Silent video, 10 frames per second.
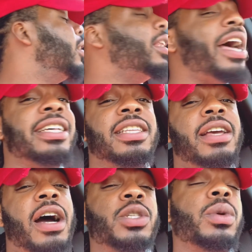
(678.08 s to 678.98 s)
Lastly,
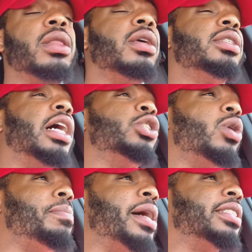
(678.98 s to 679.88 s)
guys, one of the things I
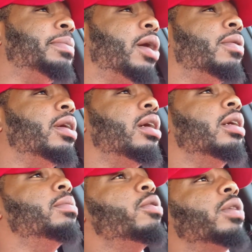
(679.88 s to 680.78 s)
enjoy best about
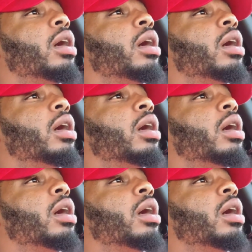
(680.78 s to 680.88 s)
moving